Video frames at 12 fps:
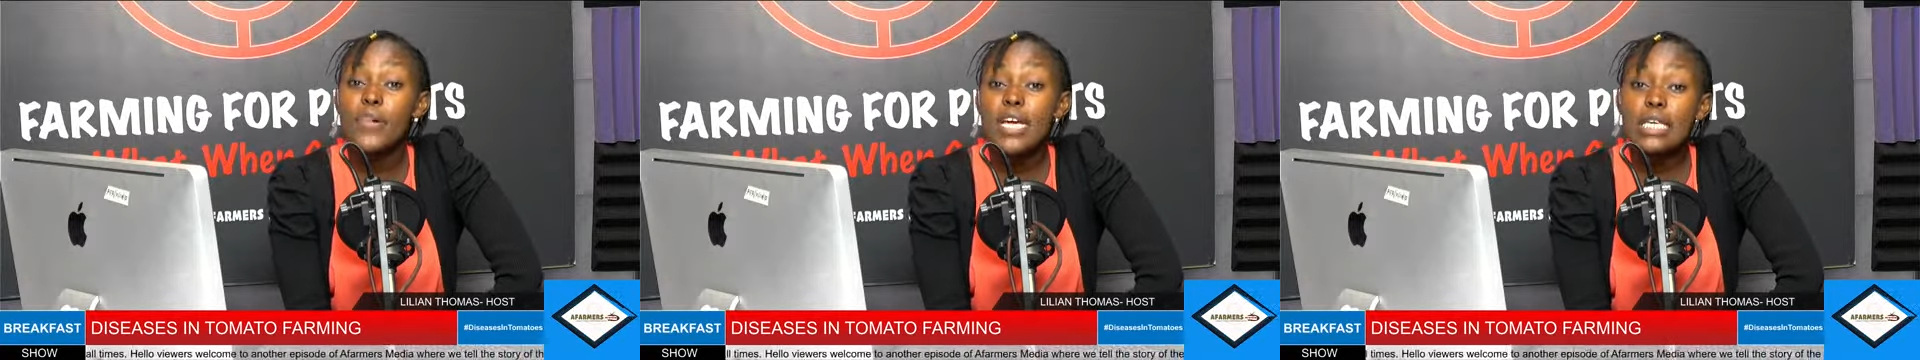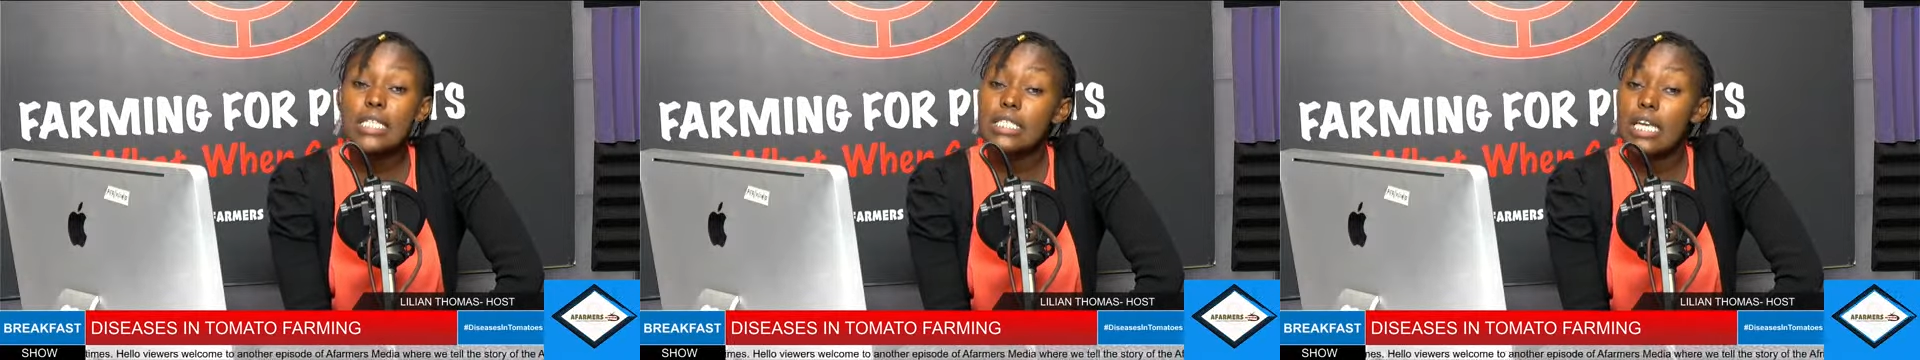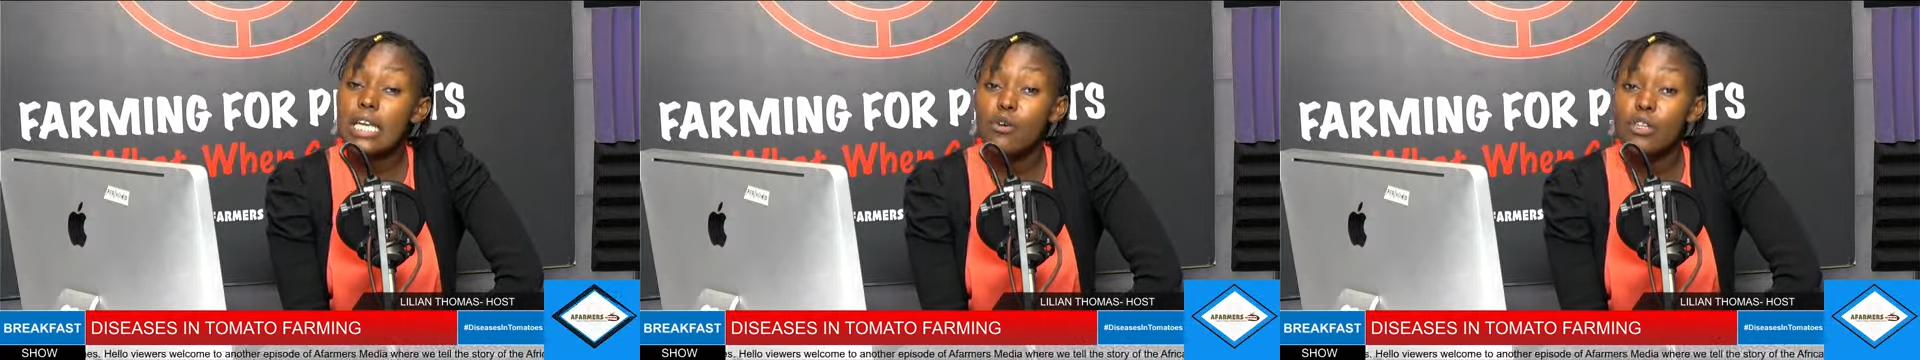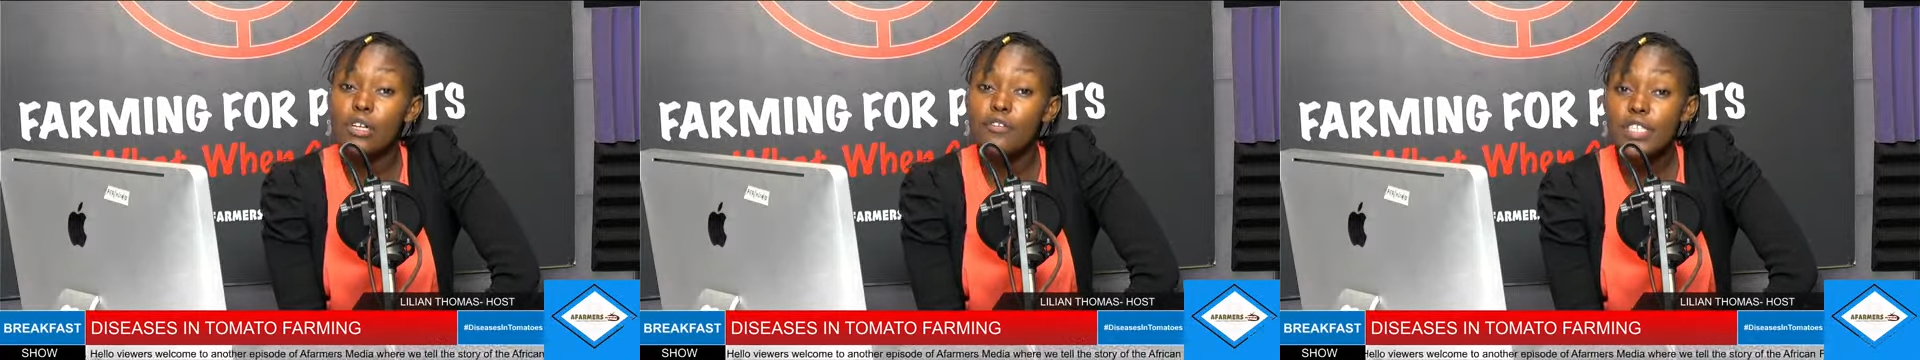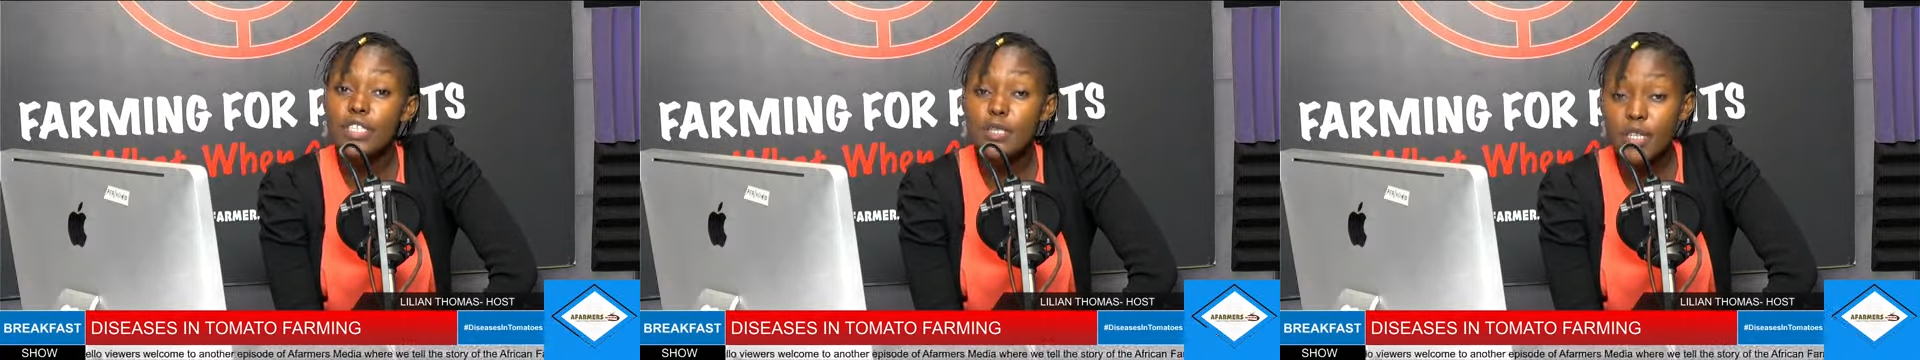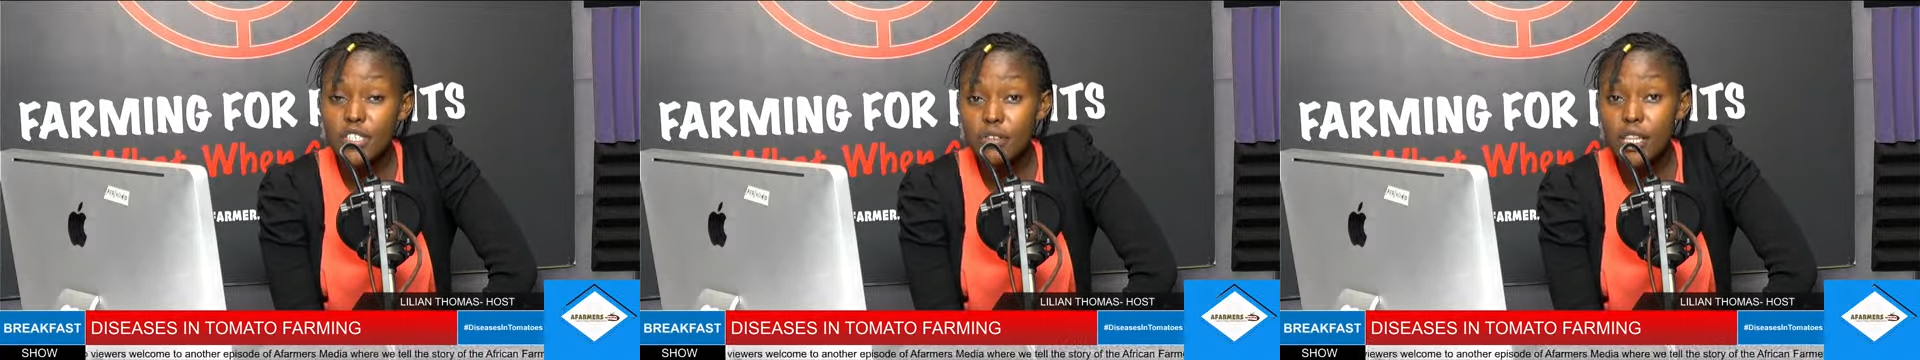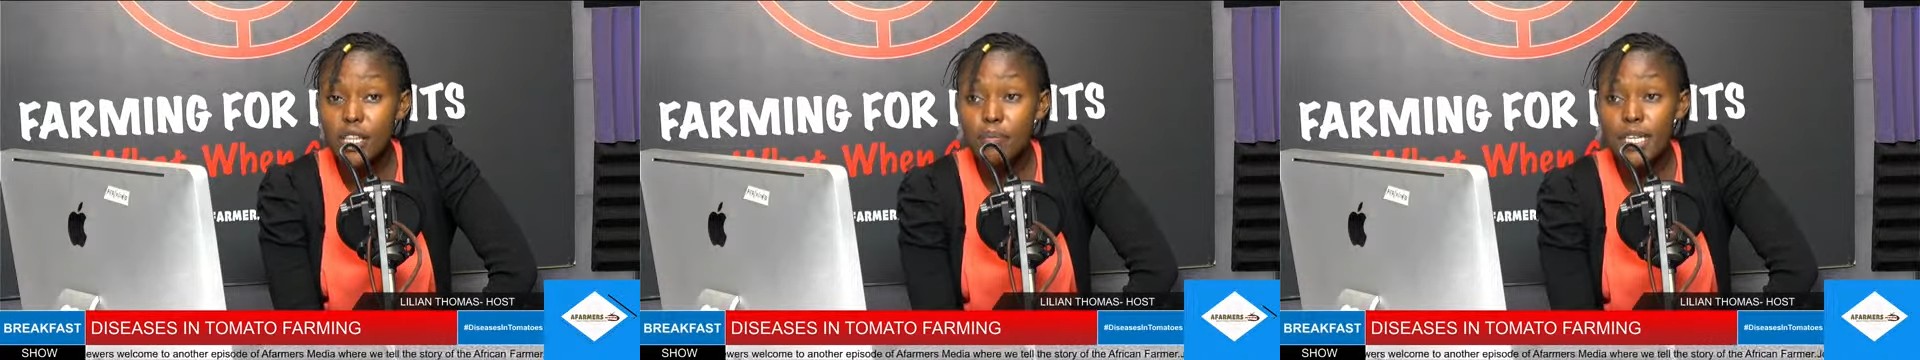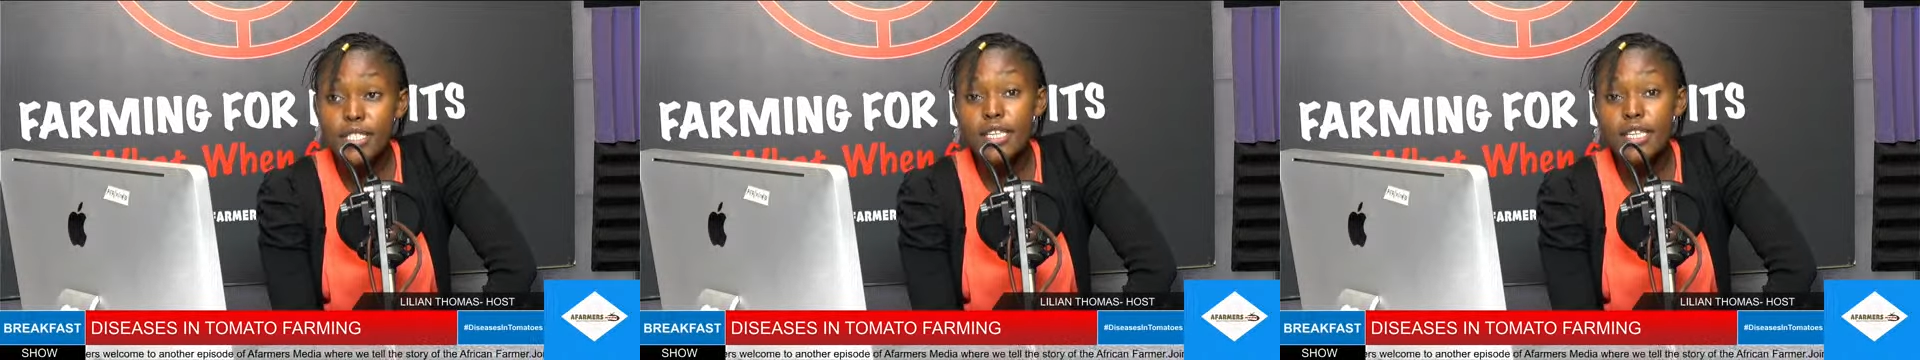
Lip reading: the cycle of this particular pest,